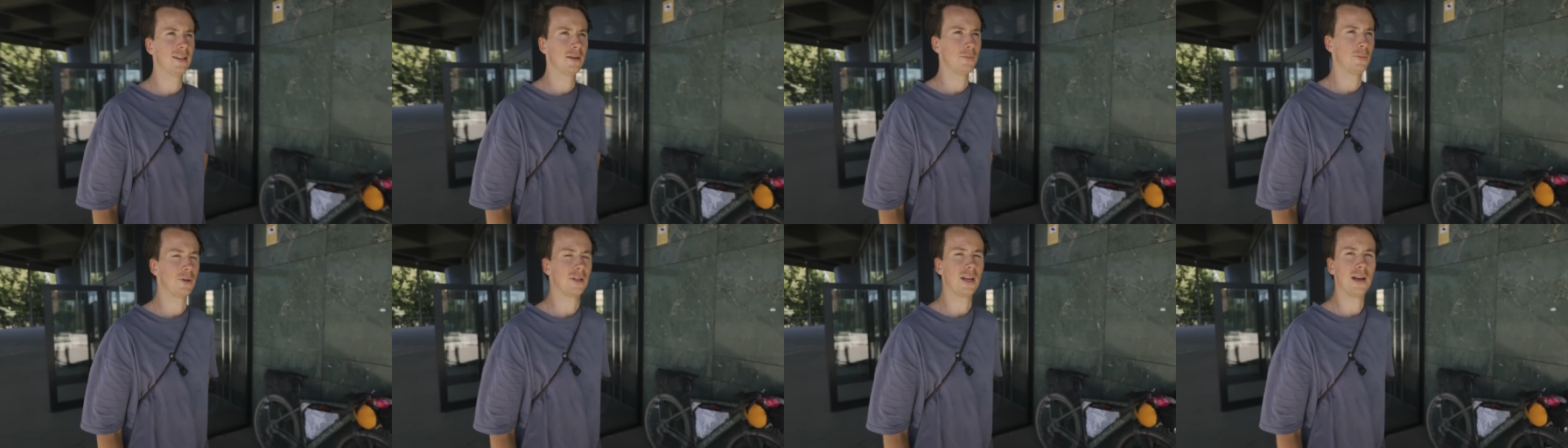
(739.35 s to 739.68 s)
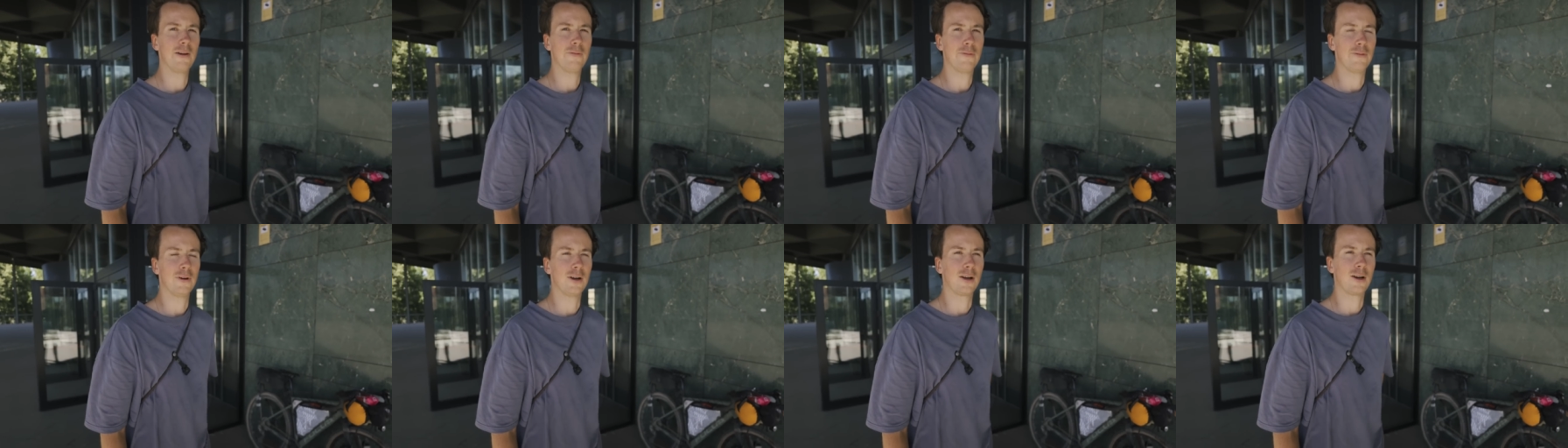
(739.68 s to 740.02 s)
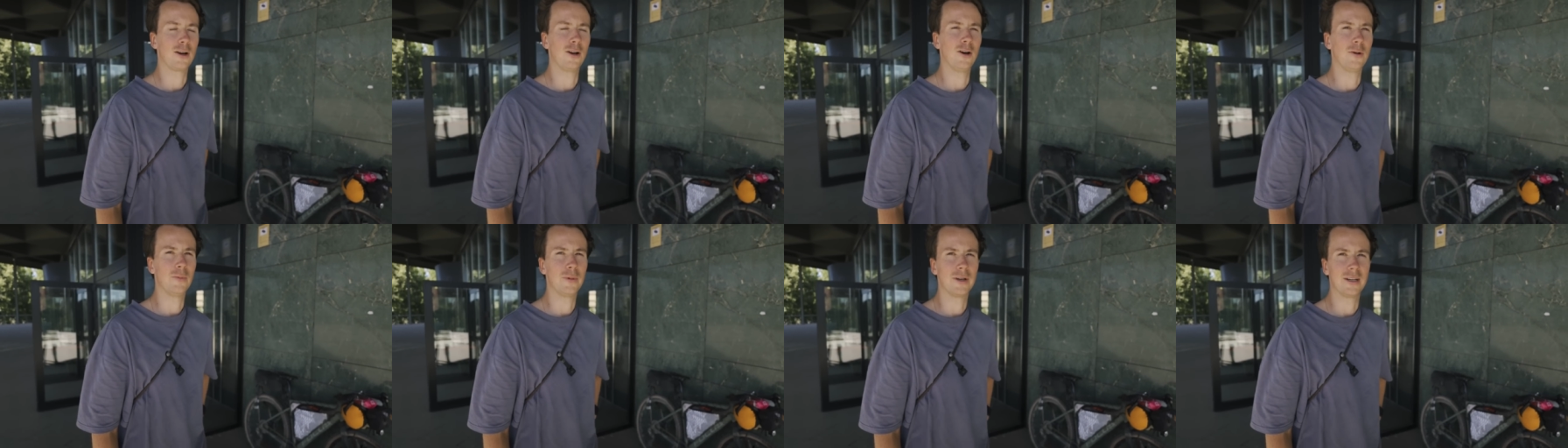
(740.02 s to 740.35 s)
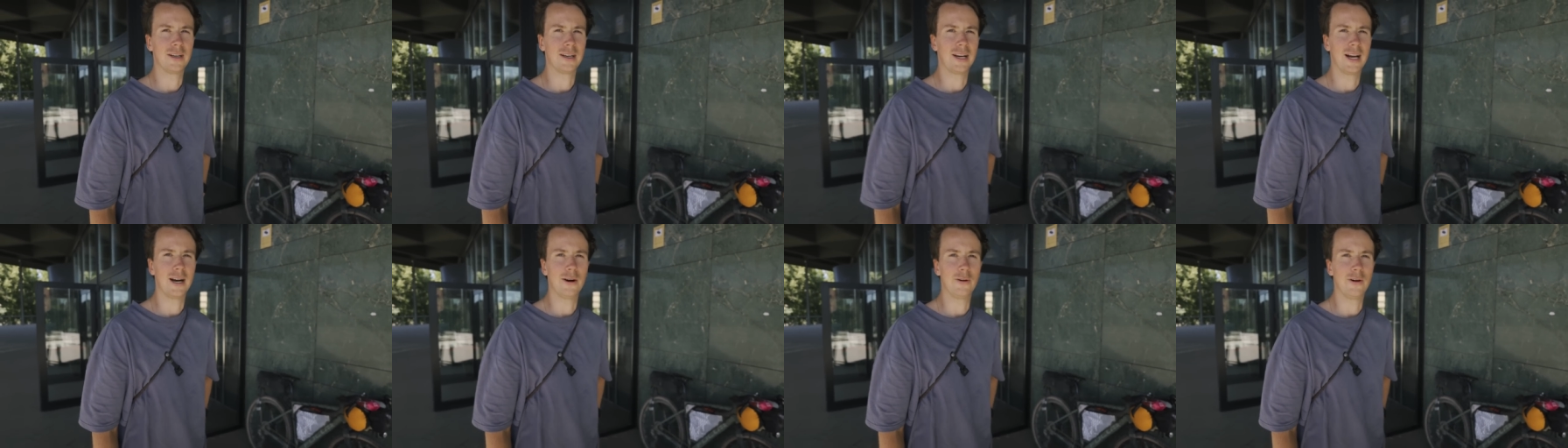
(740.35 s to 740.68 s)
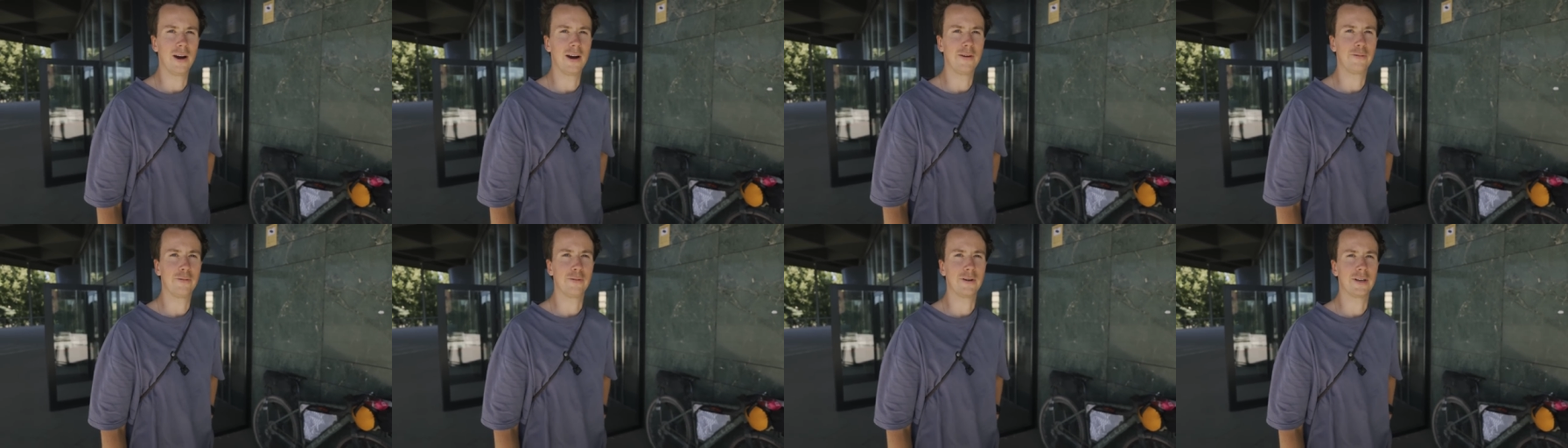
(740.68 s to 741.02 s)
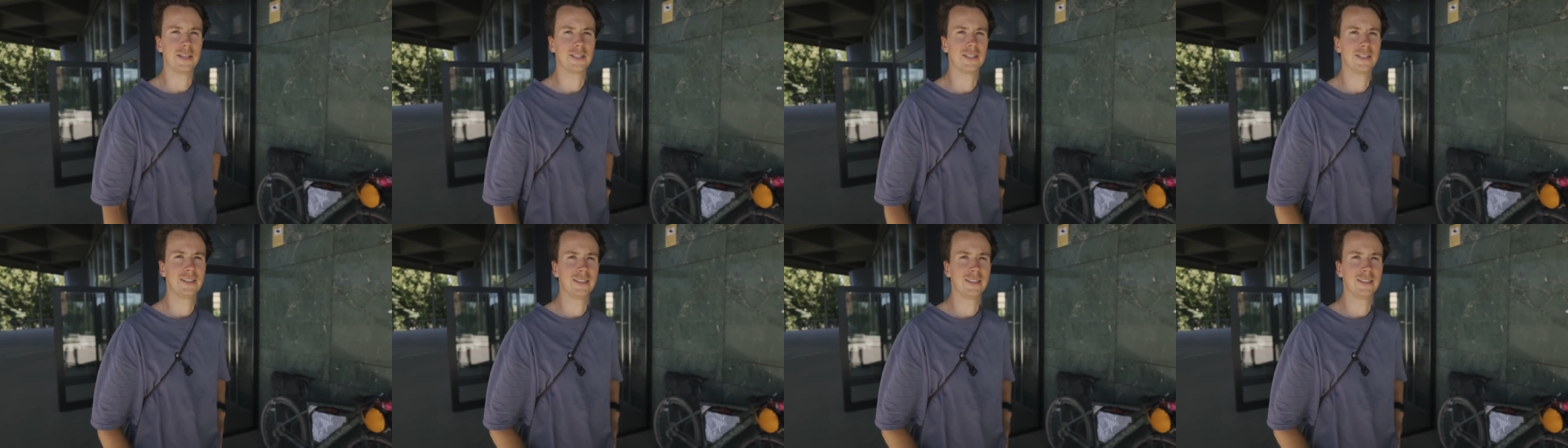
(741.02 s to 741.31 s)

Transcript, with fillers: but every kilometer an hour average